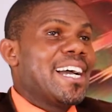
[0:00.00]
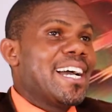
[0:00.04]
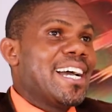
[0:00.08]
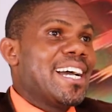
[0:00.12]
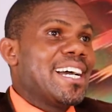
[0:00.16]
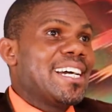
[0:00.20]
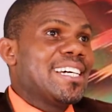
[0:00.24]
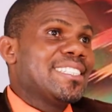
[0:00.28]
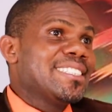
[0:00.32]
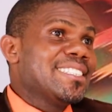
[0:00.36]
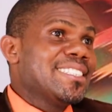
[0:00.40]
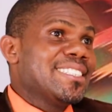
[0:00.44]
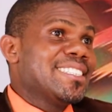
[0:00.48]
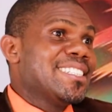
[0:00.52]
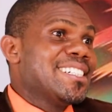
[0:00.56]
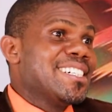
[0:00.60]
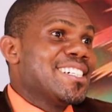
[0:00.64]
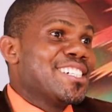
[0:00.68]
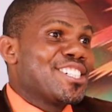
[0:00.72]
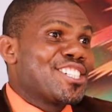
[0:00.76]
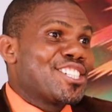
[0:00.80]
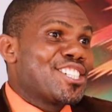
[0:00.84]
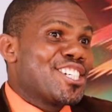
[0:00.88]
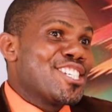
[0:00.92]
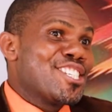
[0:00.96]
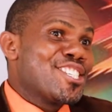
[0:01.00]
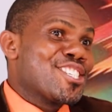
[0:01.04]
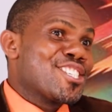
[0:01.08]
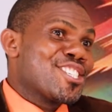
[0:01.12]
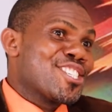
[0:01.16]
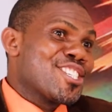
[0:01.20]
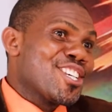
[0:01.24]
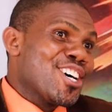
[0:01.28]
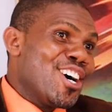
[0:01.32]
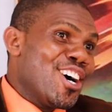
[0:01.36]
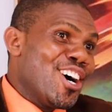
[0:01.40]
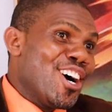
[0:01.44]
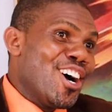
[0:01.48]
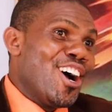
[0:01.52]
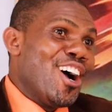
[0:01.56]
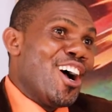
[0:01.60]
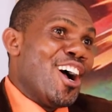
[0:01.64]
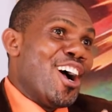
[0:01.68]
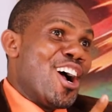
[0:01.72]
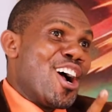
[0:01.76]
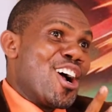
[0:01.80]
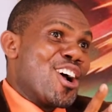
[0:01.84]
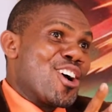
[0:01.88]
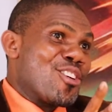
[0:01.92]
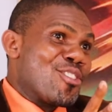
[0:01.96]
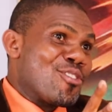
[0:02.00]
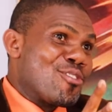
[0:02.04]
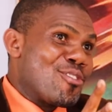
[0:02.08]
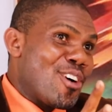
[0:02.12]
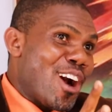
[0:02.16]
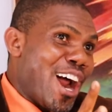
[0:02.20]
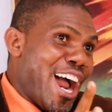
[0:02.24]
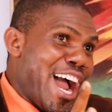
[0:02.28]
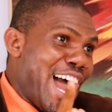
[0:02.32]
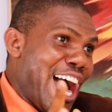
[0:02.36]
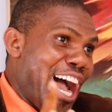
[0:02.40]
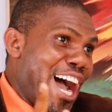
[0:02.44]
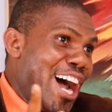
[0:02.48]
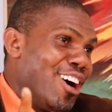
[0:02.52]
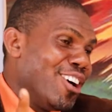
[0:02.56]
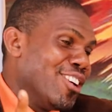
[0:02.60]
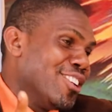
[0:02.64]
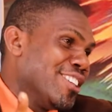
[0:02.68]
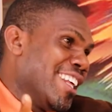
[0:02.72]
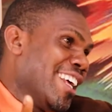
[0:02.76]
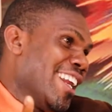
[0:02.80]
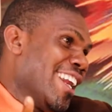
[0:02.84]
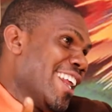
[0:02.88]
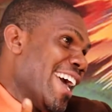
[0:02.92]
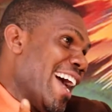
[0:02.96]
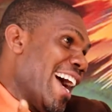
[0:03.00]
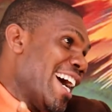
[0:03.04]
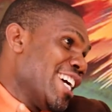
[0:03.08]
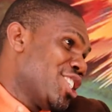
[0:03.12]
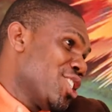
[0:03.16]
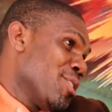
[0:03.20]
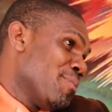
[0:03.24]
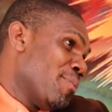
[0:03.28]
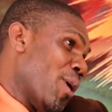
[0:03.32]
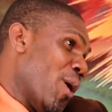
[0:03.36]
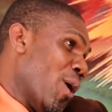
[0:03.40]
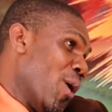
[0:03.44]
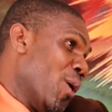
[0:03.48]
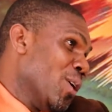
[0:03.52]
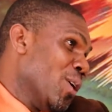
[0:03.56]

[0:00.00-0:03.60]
And she saw crowd in the Ajip